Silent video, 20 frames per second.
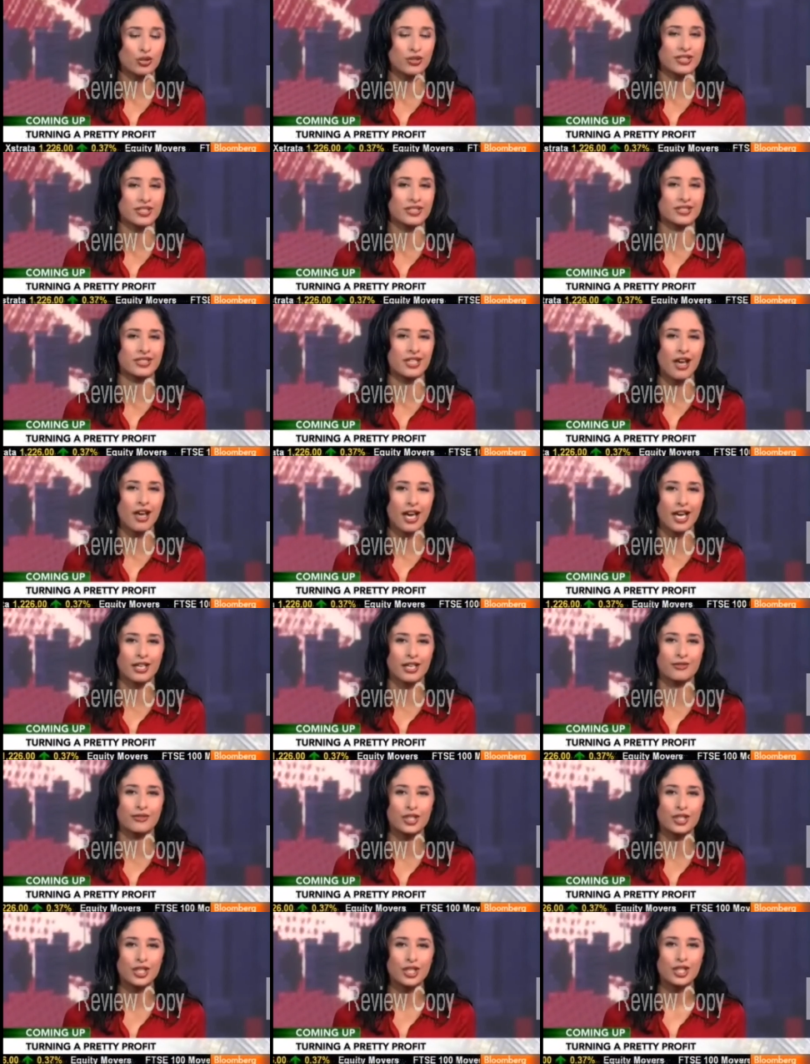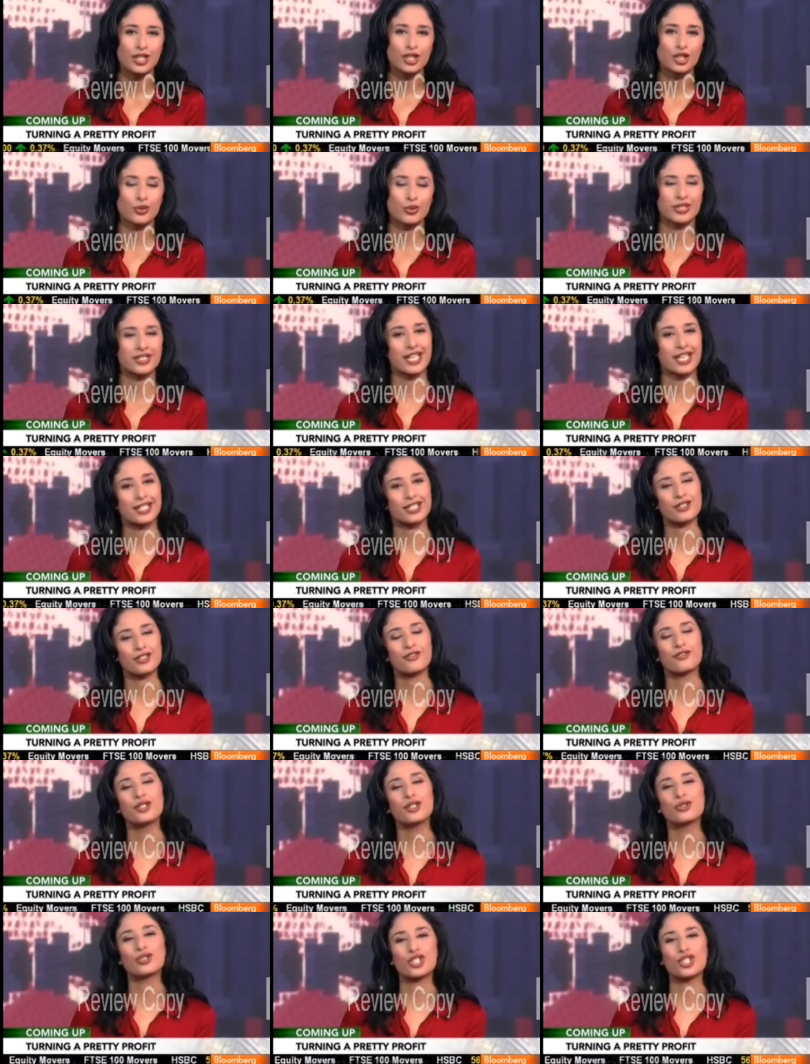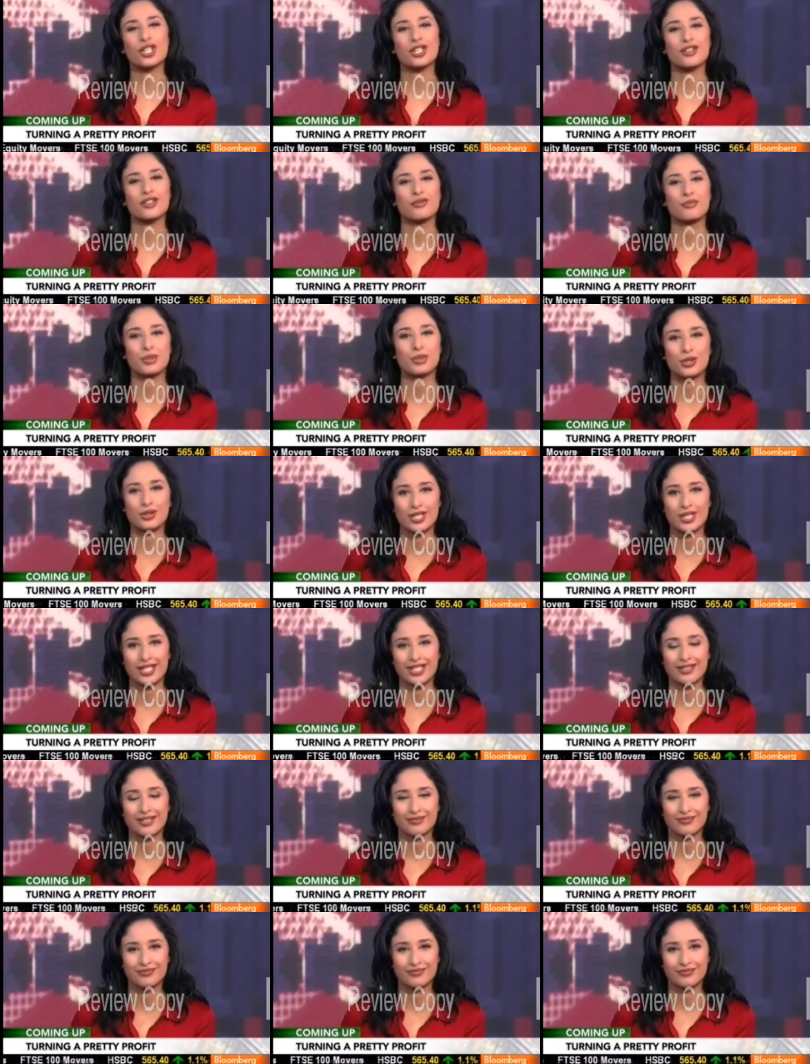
joins us live to assess the future of beauty.